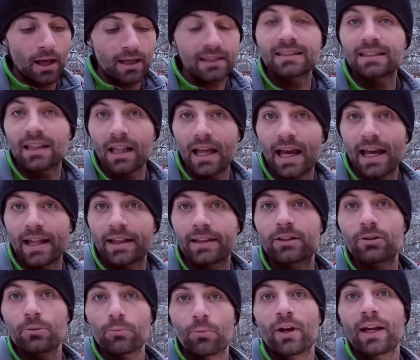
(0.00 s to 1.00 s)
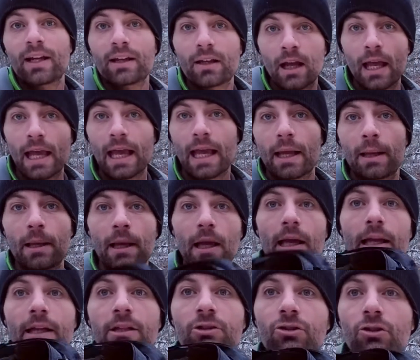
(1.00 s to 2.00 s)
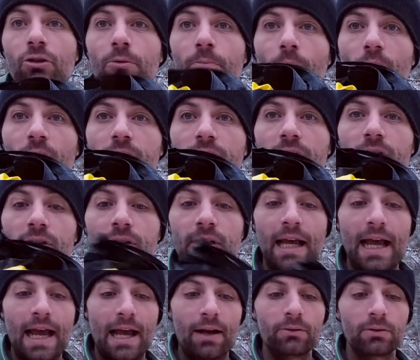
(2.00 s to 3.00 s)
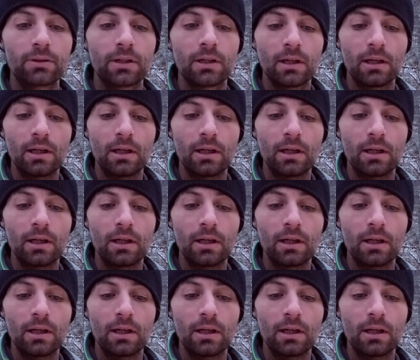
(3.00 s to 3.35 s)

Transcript: sled to bring a injured person out.